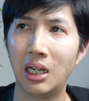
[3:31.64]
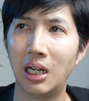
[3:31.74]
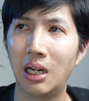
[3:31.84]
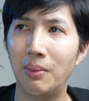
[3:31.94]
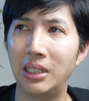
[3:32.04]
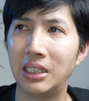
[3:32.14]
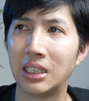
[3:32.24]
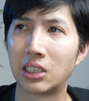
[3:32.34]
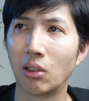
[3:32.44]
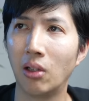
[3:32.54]
And then the
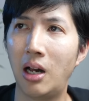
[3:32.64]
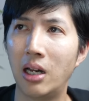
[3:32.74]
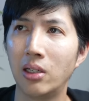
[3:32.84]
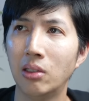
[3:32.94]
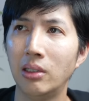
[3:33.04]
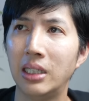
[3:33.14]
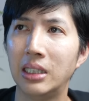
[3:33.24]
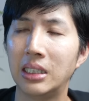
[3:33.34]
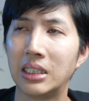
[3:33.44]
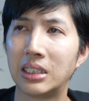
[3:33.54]
Solano, and
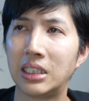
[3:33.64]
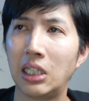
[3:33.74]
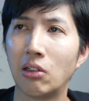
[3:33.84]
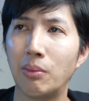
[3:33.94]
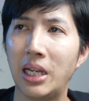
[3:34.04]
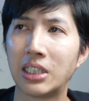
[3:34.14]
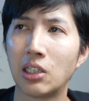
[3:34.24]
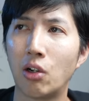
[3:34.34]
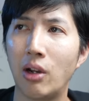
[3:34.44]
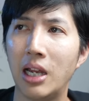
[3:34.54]
then the Serum
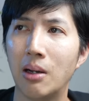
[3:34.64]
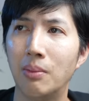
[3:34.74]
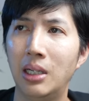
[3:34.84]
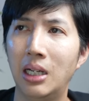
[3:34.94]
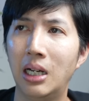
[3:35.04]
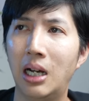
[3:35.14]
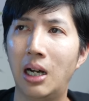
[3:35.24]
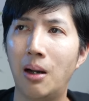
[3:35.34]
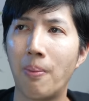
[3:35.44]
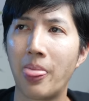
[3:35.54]
SRM.
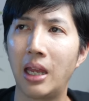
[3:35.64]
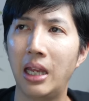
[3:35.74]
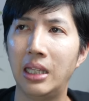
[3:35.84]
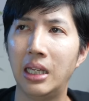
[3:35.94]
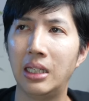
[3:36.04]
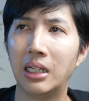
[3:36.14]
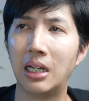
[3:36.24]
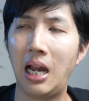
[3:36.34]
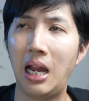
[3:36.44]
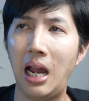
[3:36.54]
I'm
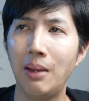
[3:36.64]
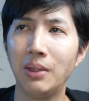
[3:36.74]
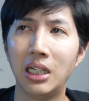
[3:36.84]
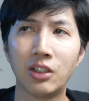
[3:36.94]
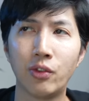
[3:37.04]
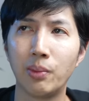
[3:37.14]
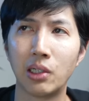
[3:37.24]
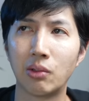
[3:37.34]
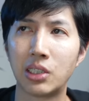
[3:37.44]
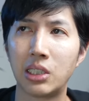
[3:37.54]
not as
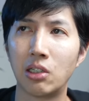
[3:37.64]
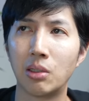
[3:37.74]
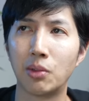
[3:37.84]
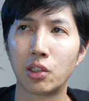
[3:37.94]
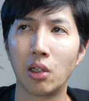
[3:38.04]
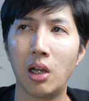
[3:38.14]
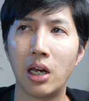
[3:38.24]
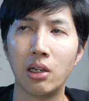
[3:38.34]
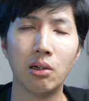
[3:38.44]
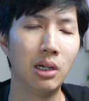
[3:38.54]
familiar with Serum or
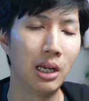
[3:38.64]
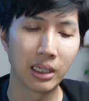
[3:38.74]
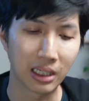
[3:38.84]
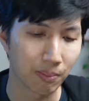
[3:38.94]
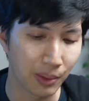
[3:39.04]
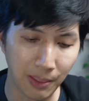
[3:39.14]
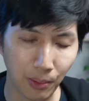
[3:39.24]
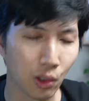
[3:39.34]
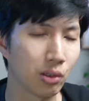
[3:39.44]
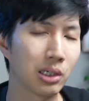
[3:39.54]
Solano.
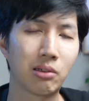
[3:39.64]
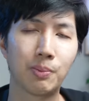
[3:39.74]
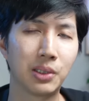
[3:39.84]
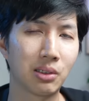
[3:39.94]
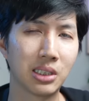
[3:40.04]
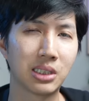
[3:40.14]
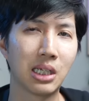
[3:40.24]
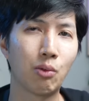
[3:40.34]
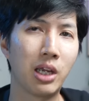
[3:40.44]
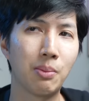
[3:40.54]
People who are in crypto can
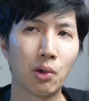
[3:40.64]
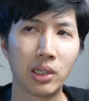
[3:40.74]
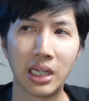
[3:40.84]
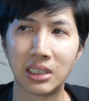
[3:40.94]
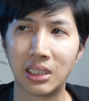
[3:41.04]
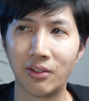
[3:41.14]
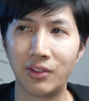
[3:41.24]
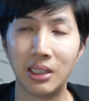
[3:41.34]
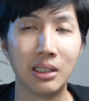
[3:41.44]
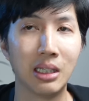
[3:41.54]
say way more of that stuff
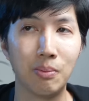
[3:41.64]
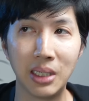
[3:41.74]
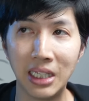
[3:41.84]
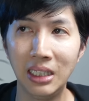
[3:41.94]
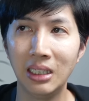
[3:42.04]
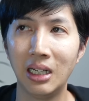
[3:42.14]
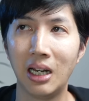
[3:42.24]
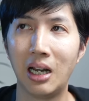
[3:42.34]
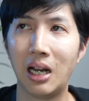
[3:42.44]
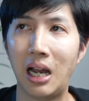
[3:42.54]
than me.
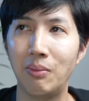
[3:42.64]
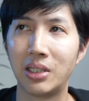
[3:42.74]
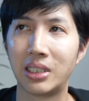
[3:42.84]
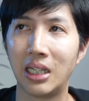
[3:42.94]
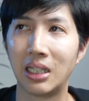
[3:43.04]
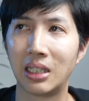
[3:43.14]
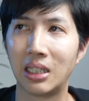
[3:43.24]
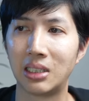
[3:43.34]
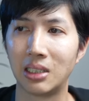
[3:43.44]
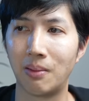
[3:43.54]
I'm just saying
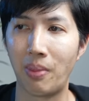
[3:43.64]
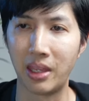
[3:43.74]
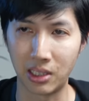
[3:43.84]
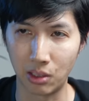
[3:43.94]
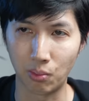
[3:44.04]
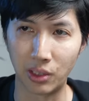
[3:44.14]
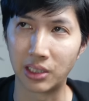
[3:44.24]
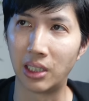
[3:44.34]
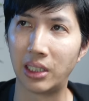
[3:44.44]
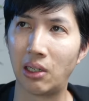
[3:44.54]
that this is what's
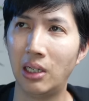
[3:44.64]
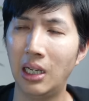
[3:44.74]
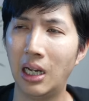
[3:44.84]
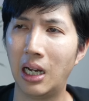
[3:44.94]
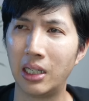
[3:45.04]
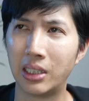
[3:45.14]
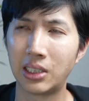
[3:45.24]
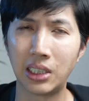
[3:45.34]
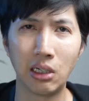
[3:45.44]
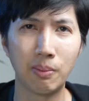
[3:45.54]
on there. The
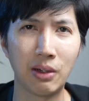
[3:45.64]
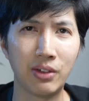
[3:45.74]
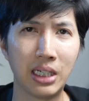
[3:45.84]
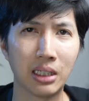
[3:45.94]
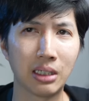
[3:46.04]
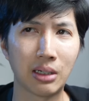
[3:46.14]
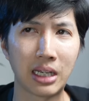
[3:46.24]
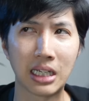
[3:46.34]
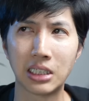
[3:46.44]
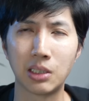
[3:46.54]
Serum evidently, I
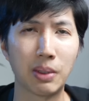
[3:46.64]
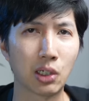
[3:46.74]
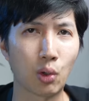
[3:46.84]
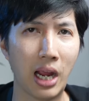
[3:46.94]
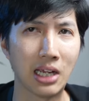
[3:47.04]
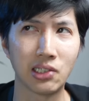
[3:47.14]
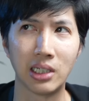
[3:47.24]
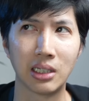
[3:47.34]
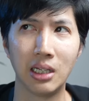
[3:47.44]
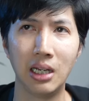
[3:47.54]
guess, has been
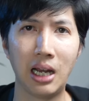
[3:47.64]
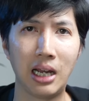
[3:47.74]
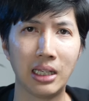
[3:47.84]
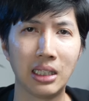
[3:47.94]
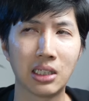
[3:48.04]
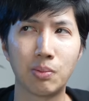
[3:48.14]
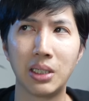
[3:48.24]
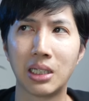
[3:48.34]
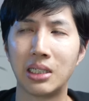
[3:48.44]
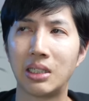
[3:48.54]
crashing. I think it's
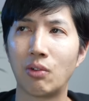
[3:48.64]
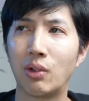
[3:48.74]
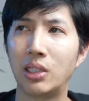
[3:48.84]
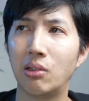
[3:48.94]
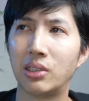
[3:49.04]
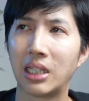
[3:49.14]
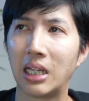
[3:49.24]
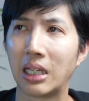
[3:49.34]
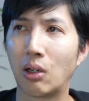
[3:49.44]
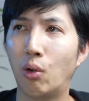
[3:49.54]
because everyone knows they got
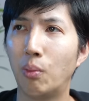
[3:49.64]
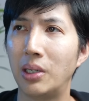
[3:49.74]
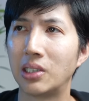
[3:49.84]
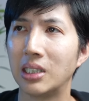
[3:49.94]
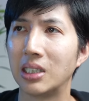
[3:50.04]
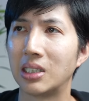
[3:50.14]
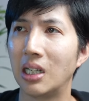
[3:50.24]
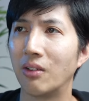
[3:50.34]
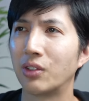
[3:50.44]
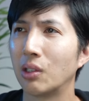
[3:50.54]
like a whole bunch of this
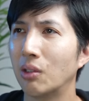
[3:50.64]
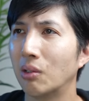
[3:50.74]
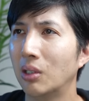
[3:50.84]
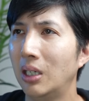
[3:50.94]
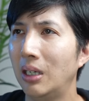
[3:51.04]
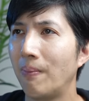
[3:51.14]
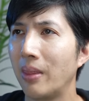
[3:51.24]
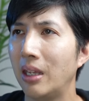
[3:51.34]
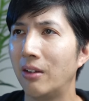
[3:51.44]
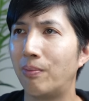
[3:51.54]
stuff. So
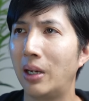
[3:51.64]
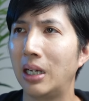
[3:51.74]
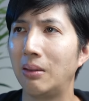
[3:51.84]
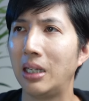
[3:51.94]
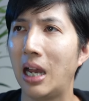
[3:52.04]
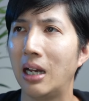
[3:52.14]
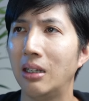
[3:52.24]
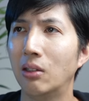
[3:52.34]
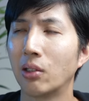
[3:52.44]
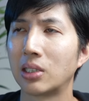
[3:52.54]

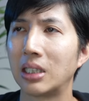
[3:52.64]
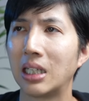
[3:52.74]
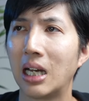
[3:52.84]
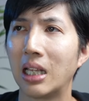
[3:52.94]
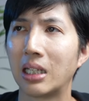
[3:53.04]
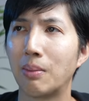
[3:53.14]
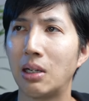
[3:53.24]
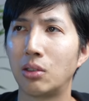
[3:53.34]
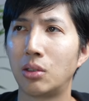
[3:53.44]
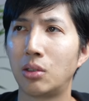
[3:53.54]
it looks like they got like
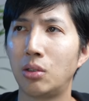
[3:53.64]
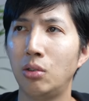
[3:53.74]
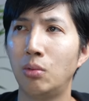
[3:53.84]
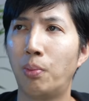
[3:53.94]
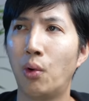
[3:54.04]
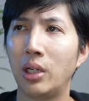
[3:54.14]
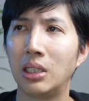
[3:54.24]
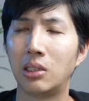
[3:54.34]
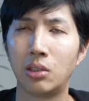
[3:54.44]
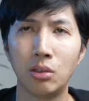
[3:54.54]
about
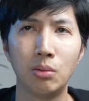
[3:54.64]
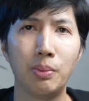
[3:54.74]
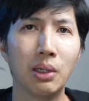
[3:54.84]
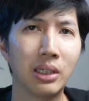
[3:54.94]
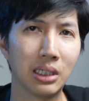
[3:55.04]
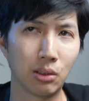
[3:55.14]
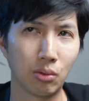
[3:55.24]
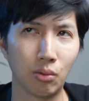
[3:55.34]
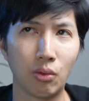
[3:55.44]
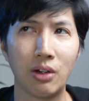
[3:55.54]
2.2
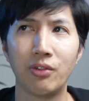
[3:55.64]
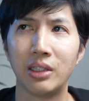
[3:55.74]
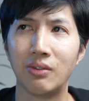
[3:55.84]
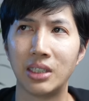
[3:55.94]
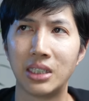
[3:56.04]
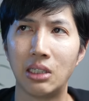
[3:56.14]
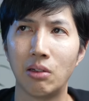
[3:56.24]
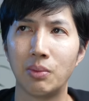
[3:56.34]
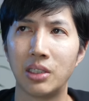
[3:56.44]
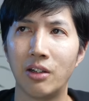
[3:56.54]
billion roughly of the
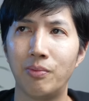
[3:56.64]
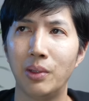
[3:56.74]
Serum stuff.